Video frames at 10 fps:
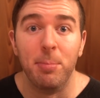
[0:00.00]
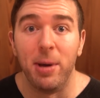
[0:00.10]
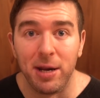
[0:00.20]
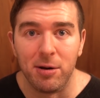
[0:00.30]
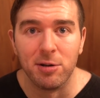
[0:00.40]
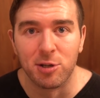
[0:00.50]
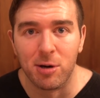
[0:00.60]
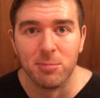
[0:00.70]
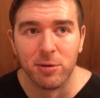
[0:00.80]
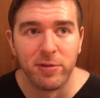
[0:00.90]
the better in
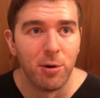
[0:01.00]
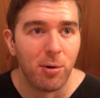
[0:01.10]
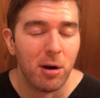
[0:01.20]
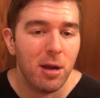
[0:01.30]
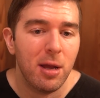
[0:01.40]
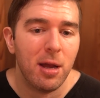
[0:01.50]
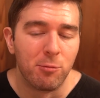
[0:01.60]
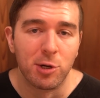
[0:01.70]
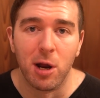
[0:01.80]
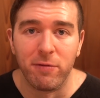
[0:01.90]
terms of your
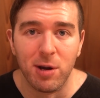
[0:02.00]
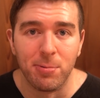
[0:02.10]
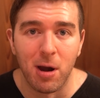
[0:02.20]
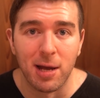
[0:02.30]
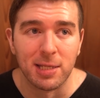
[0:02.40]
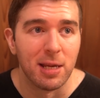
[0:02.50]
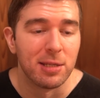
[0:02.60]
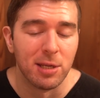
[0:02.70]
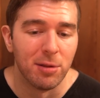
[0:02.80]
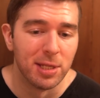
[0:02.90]
recovery
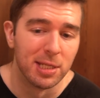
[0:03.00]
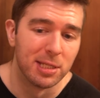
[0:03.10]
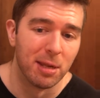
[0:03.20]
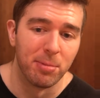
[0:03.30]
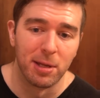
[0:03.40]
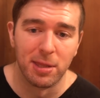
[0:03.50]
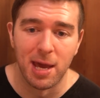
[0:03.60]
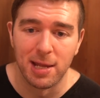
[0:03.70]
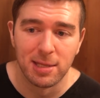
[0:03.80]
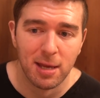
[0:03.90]
process. So this is something
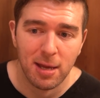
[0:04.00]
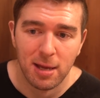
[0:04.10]
that